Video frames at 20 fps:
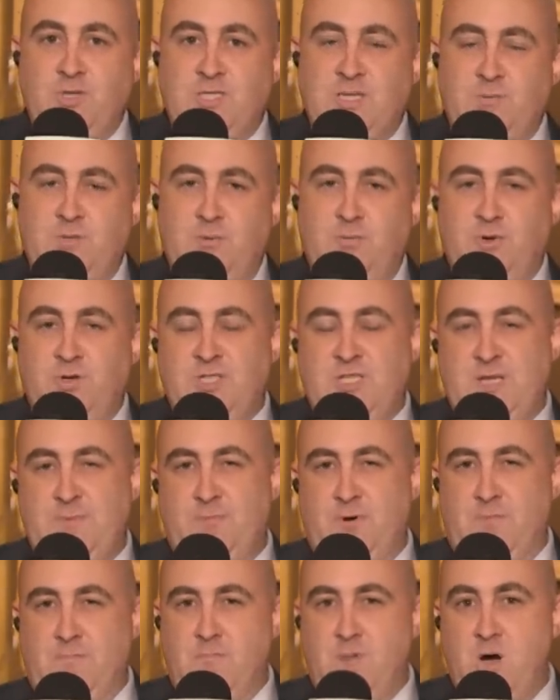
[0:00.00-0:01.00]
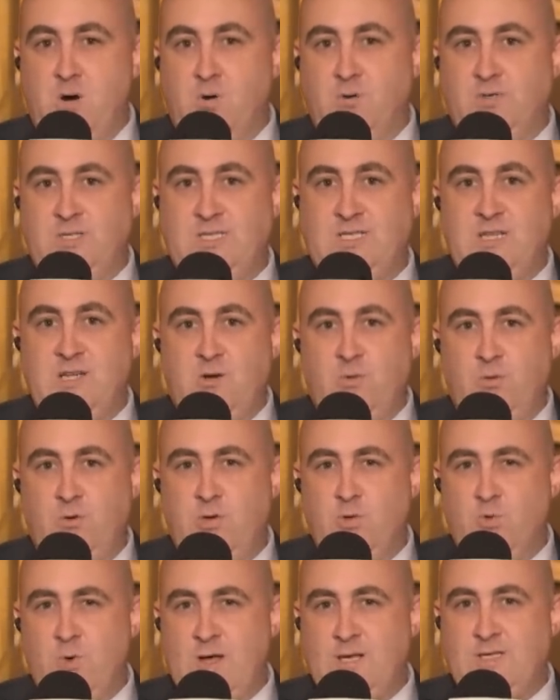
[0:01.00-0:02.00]
some of the priests he promotes
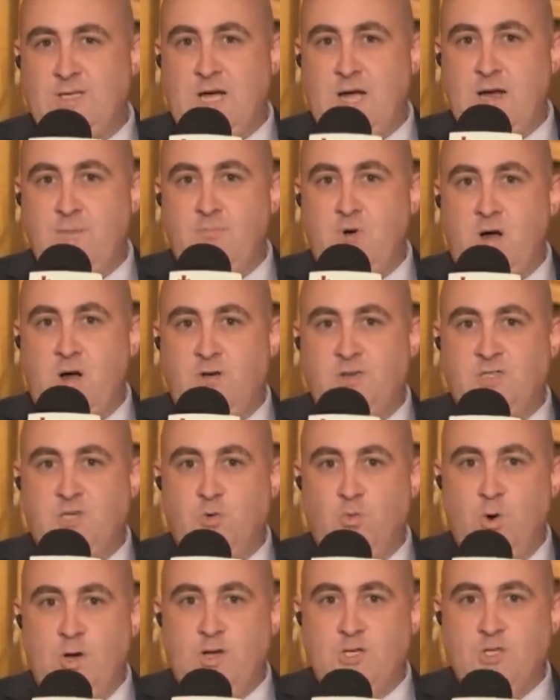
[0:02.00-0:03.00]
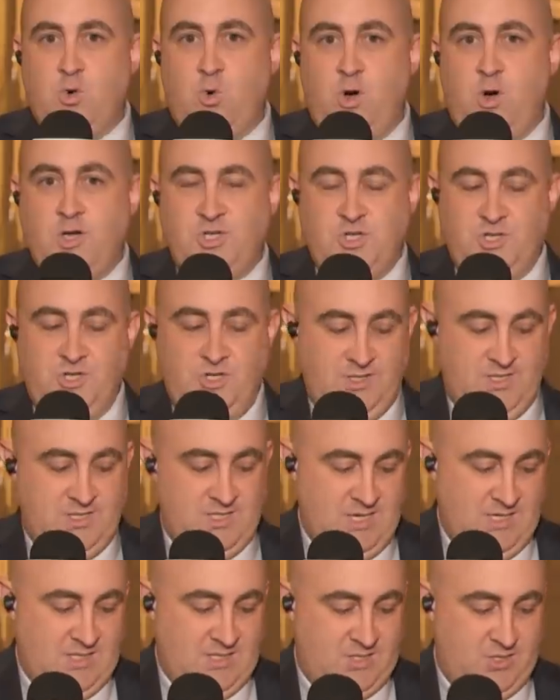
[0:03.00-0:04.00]
really raise eyebrows and raise questions.